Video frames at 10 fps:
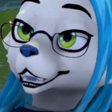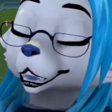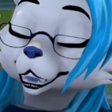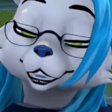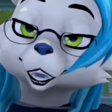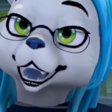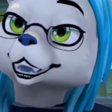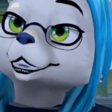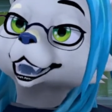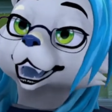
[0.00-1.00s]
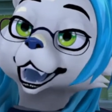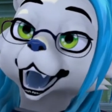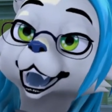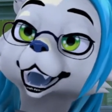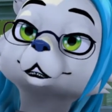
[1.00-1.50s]
that's what I'm thinking. Like,
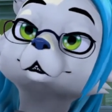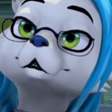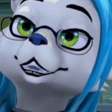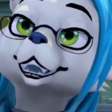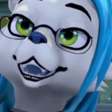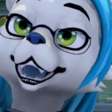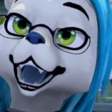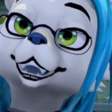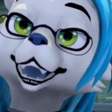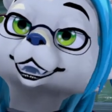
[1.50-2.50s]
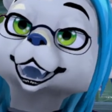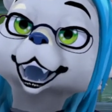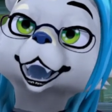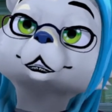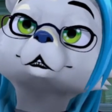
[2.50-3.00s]
maybe it's a thing. It's like,
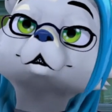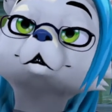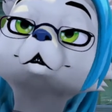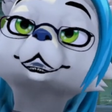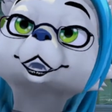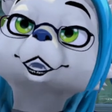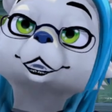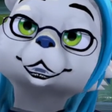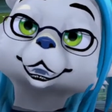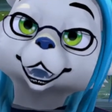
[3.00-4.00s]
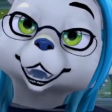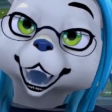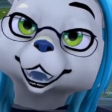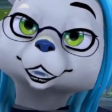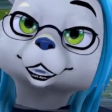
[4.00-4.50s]
if you're a
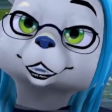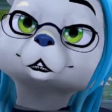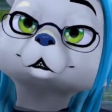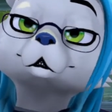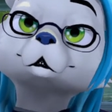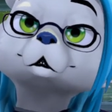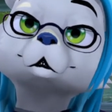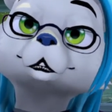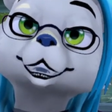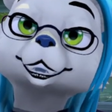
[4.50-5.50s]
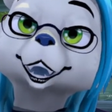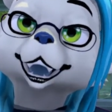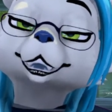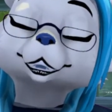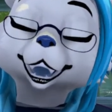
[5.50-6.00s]
vampire, and you
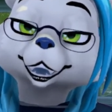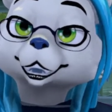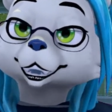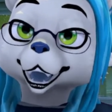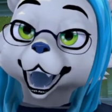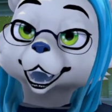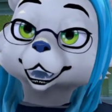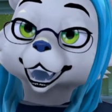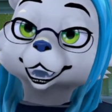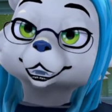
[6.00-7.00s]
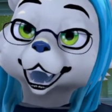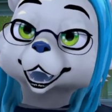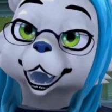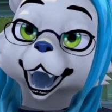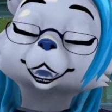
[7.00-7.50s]
have regrets about being a
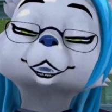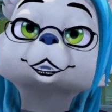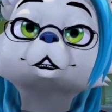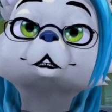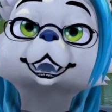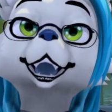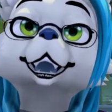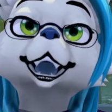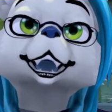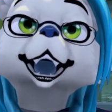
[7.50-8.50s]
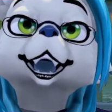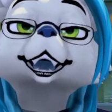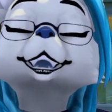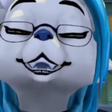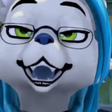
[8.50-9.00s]
vampire, coming into
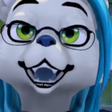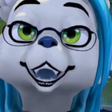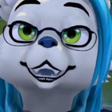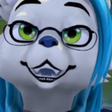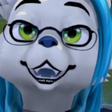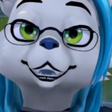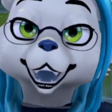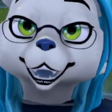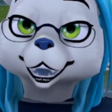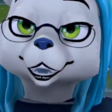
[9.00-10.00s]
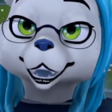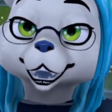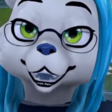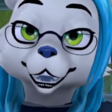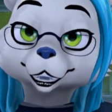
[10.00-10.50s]
contact with a piece of
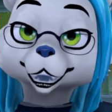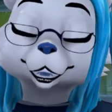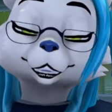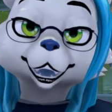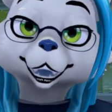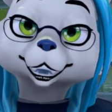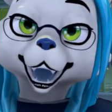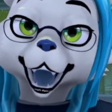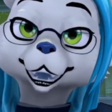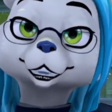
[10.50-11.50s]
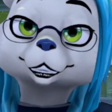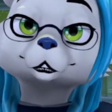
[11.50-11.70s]
memorabilia from your human life